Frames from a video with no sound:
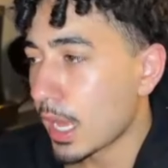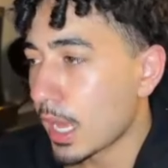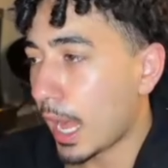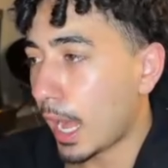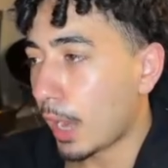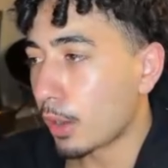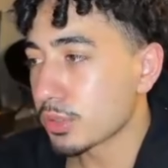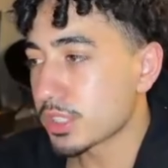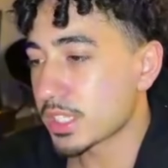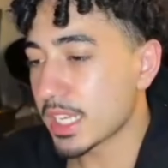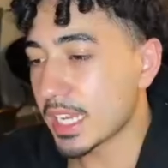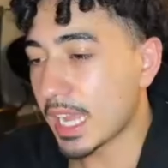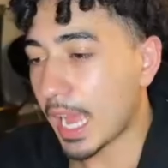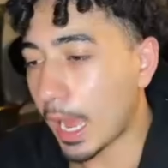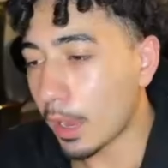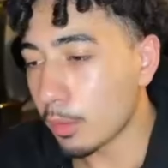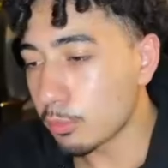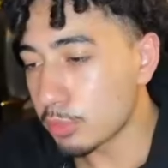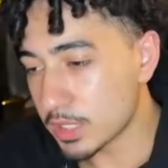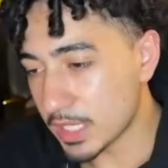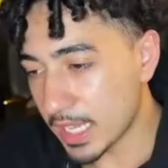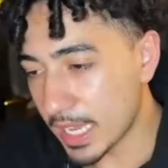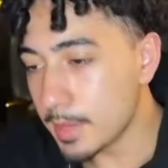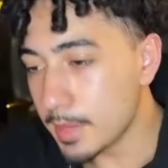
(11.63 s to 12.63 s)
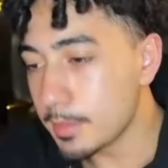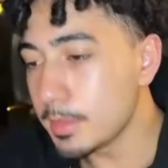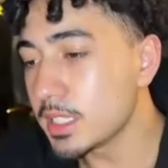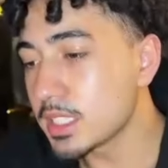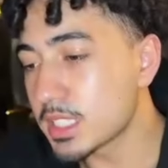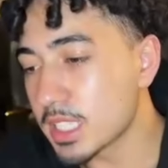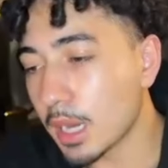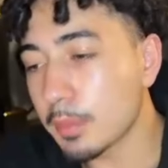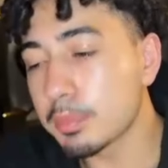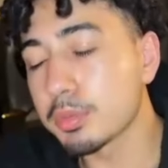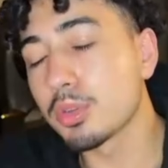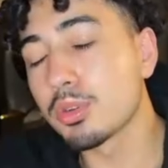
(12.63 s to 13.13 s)
I'll say I was aiming
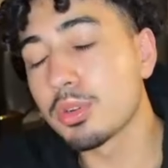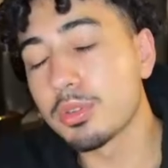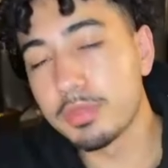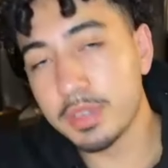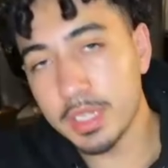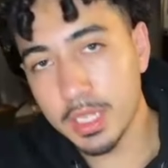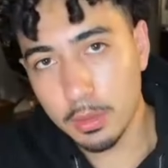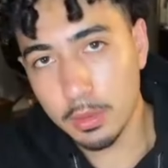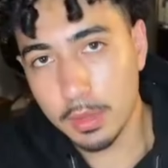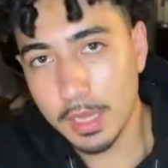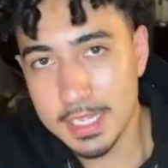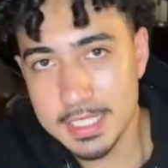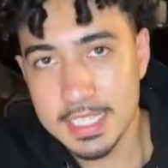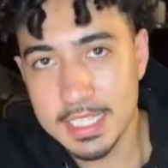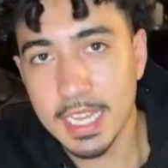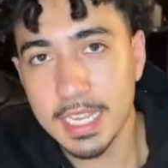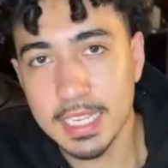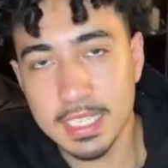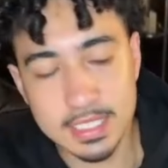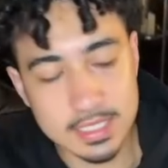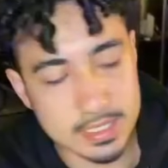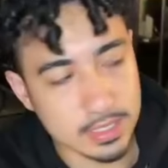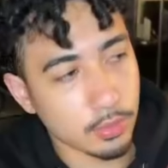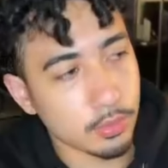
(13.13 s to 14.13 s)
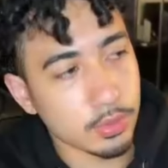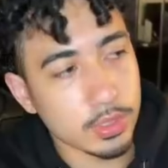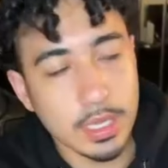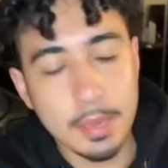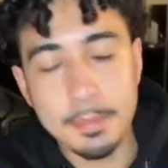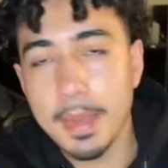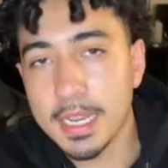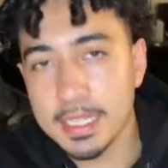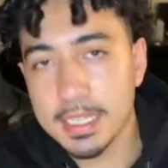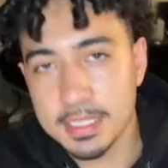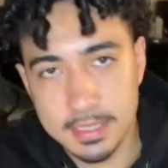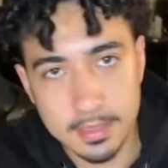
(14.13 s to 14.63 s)
to upload a video last night because I want to get
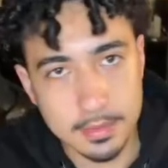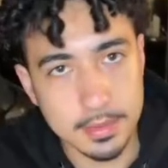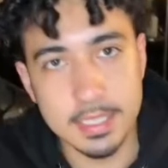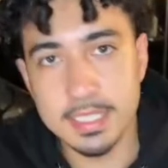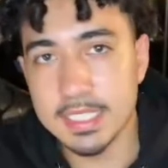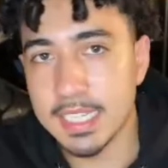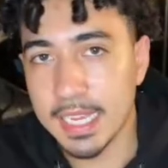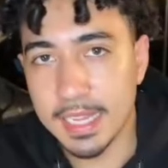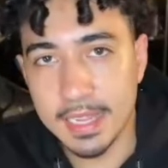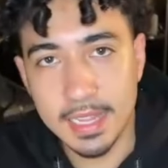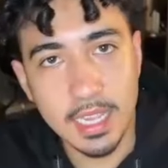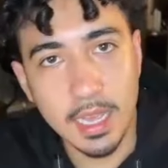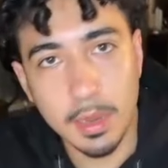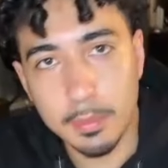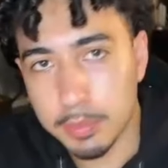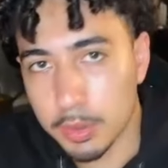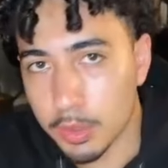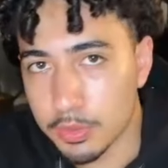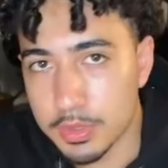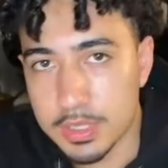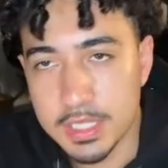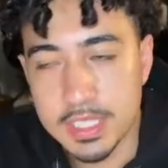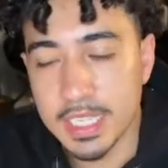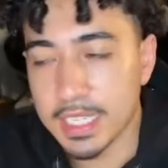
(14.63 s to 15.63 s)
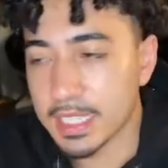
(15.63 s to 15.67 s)
back to the daily upload, stay